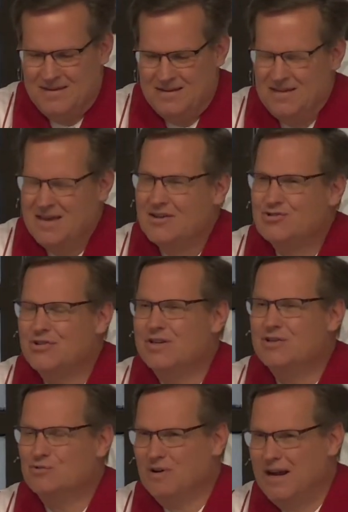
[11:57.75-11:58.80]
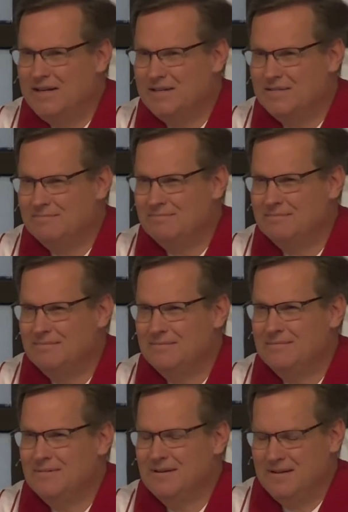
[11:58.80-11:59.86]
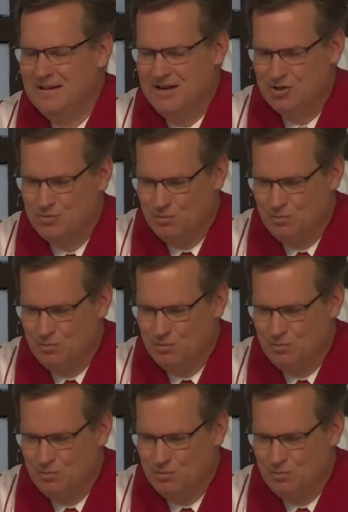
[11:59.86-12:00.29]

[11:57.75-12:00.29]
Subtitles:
Yes, it is right. It is